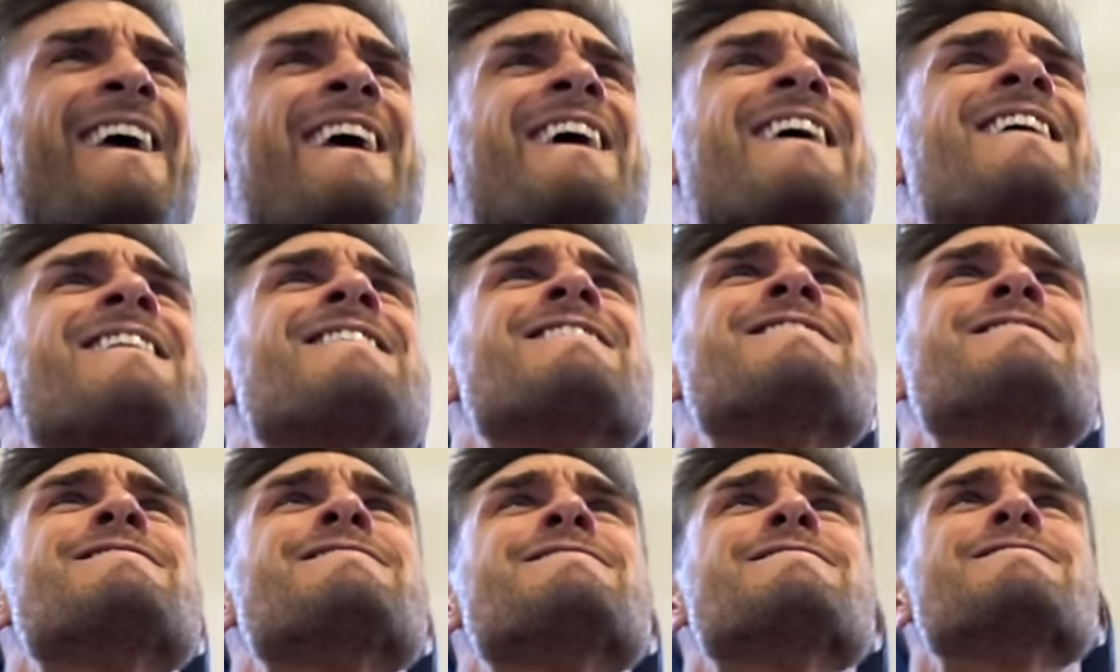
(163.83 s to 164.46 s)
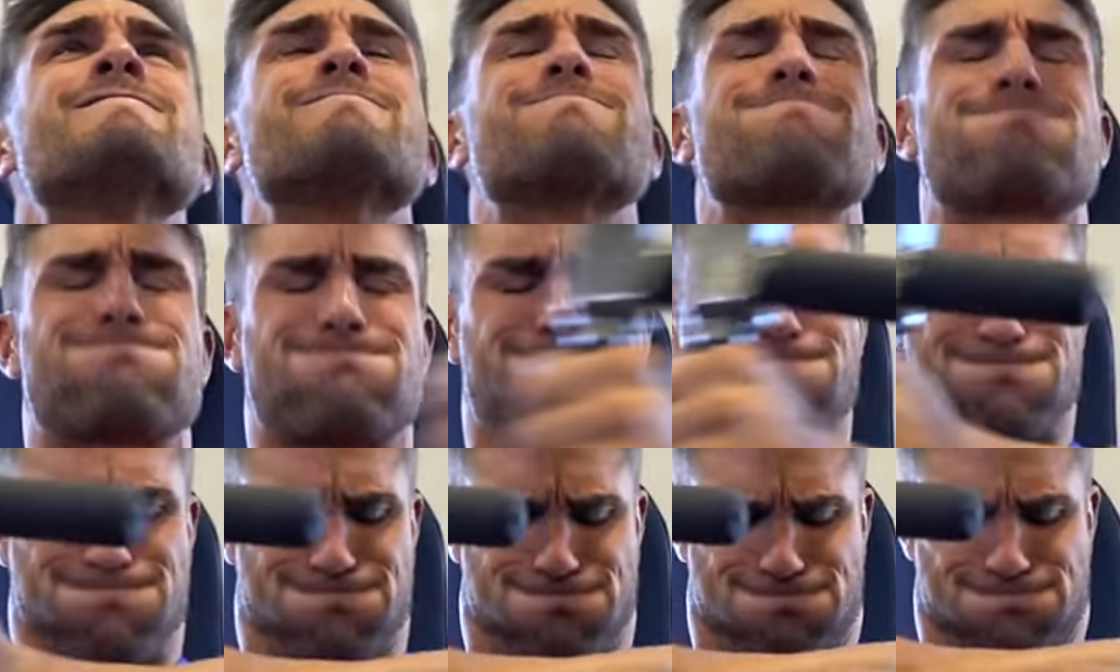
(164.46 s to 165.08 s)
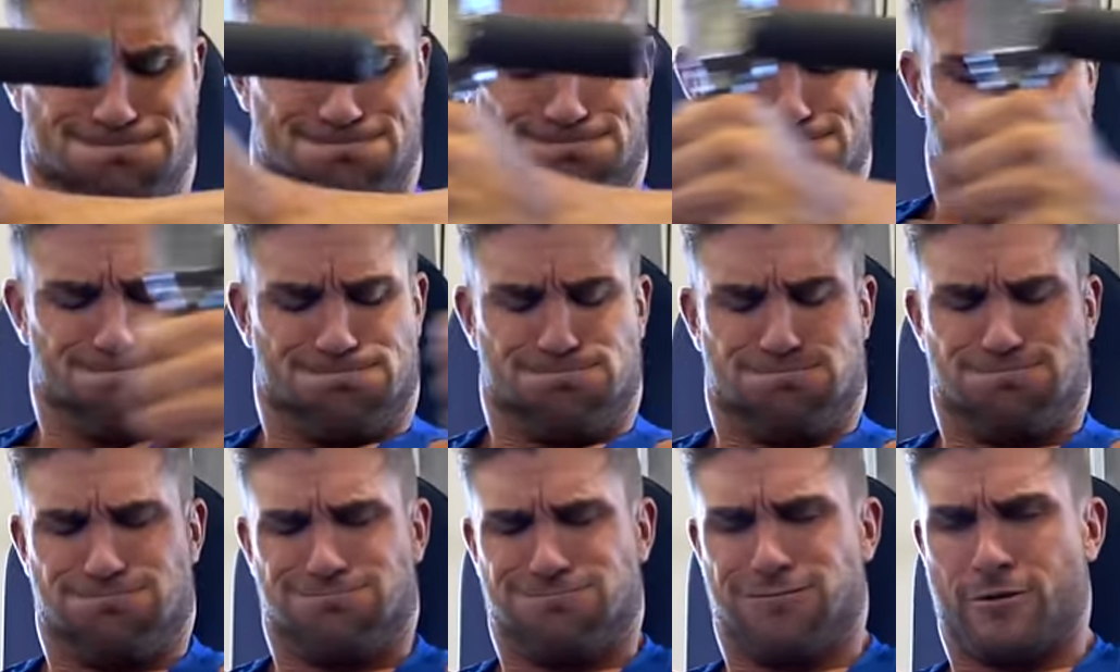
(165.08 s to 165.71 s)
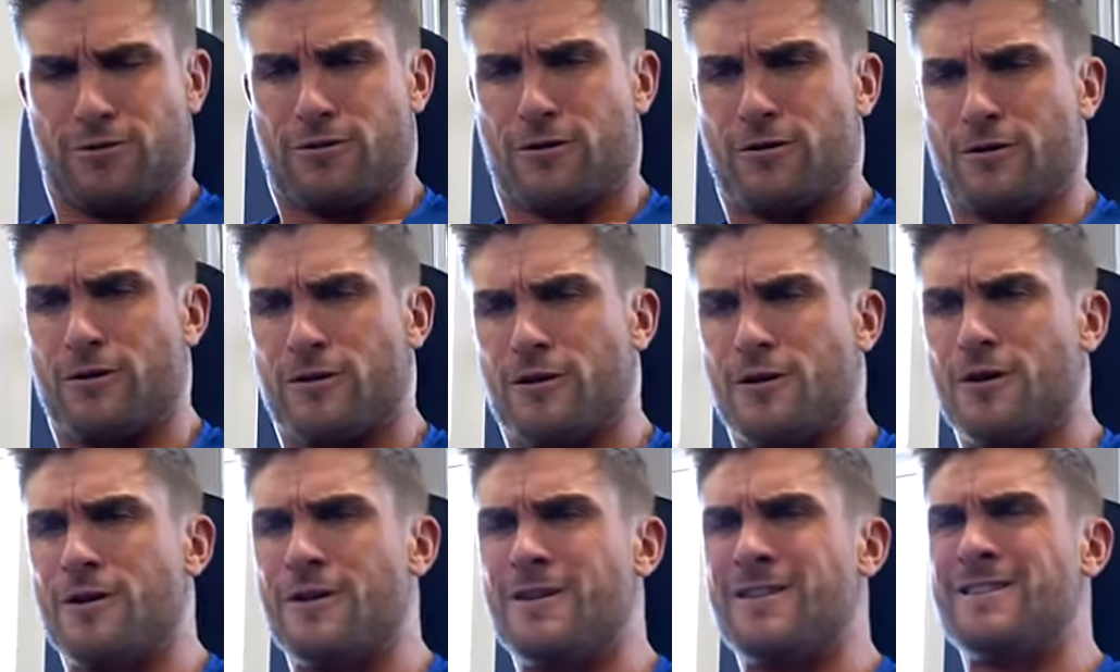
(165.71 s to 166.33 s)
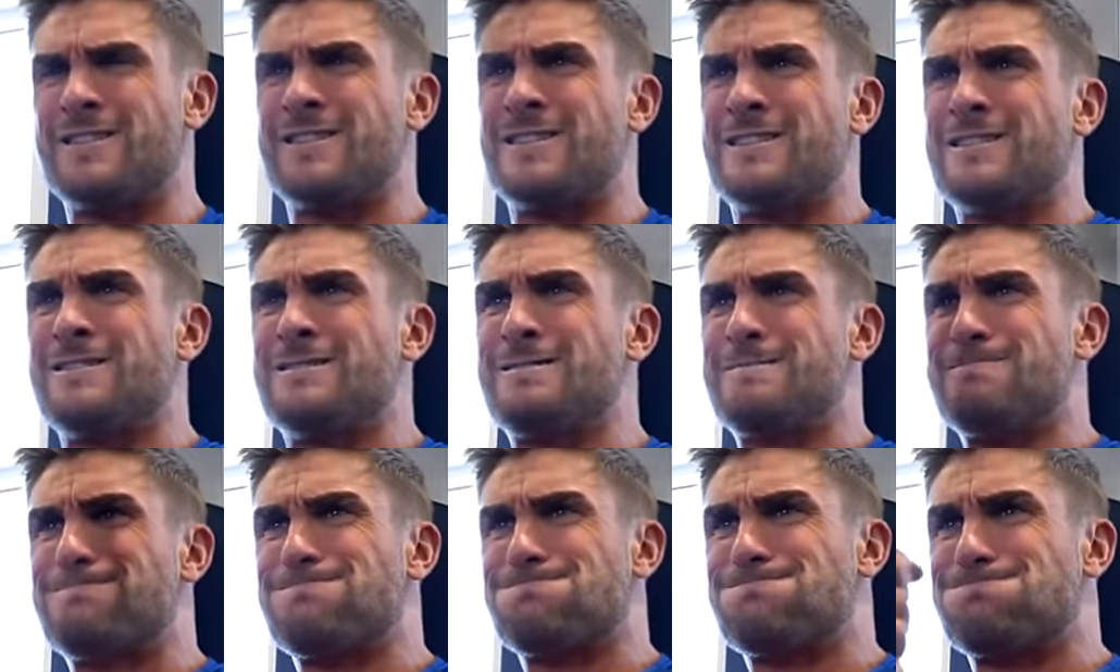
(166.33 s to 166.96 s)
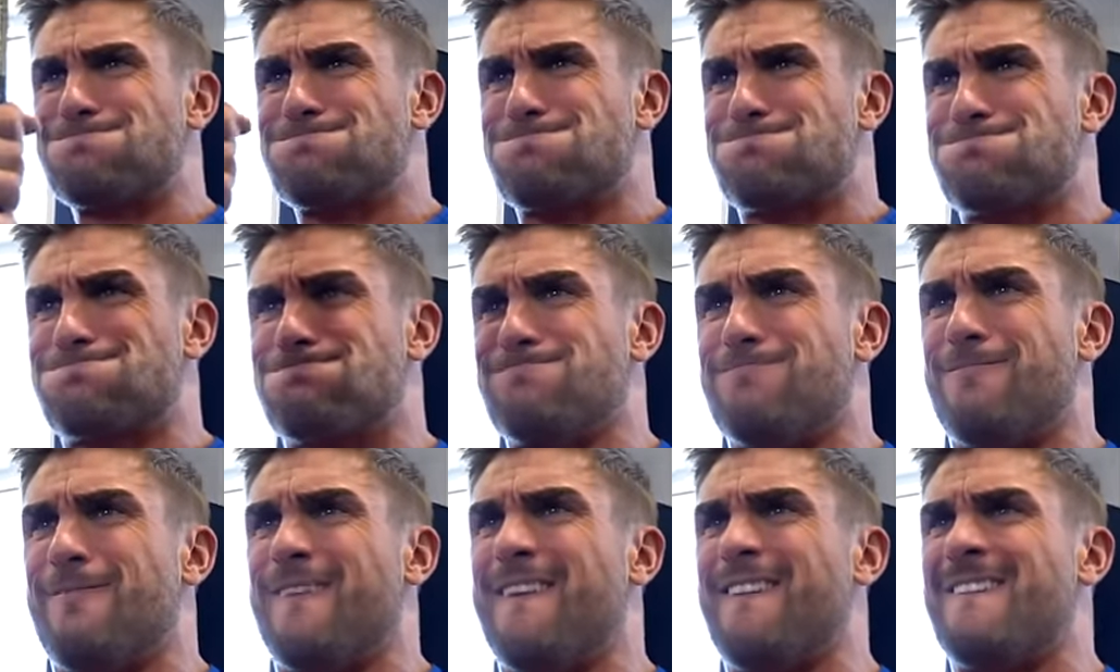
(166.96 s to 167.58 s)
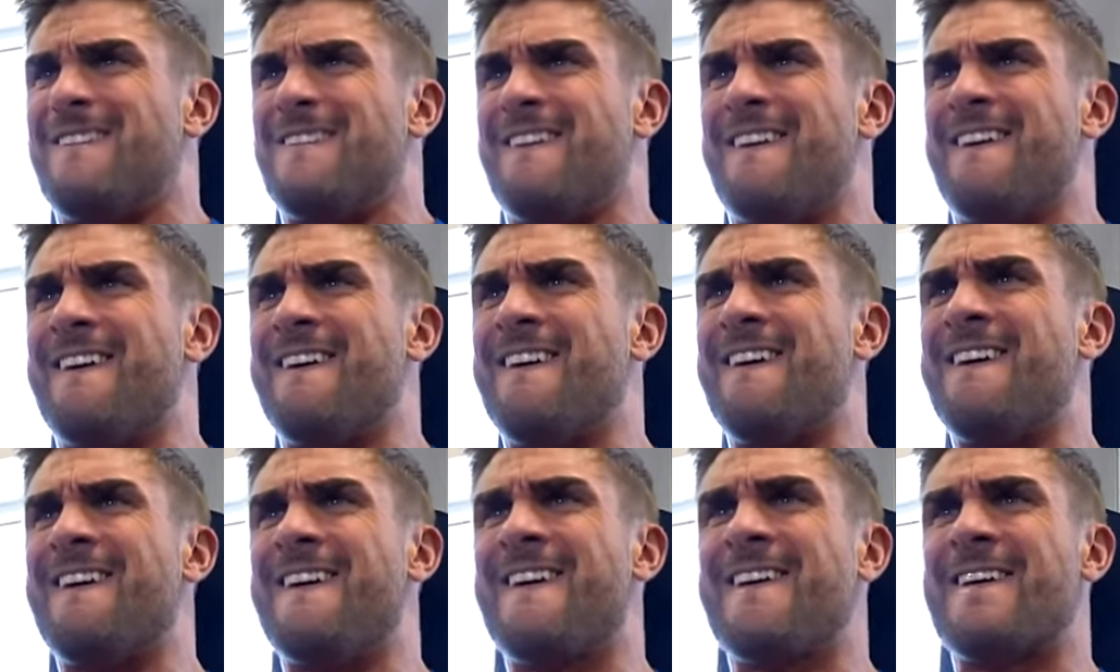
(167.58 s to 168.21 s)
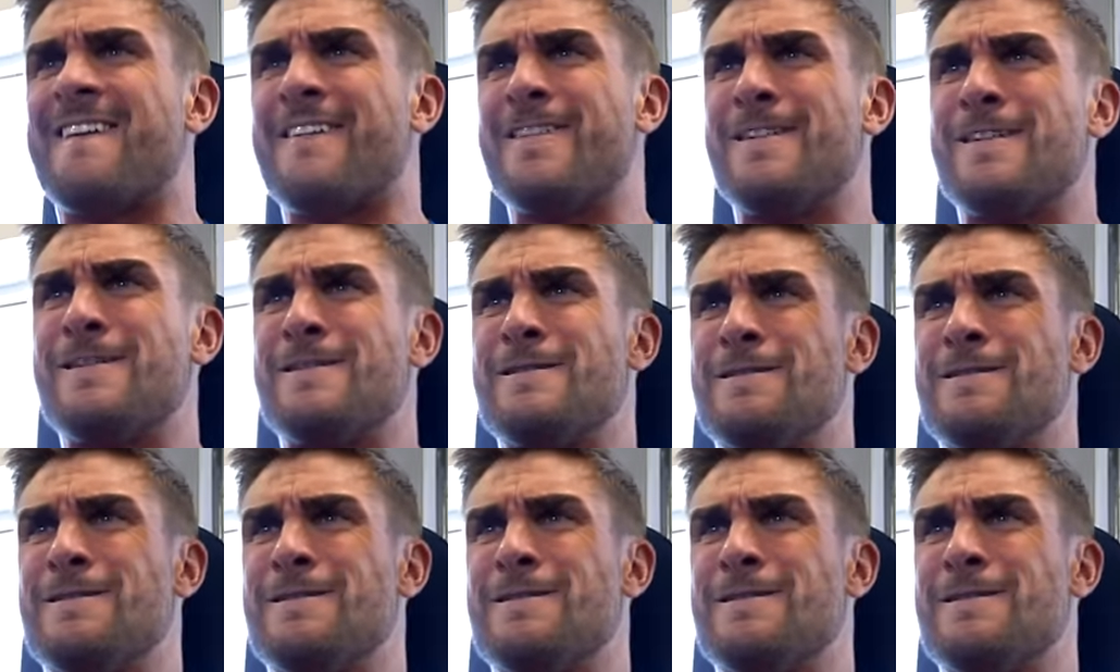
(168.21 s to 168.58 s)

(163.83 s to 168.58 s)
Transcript: working sets and around 12 to 15 reps. So I don't want to go too heavy on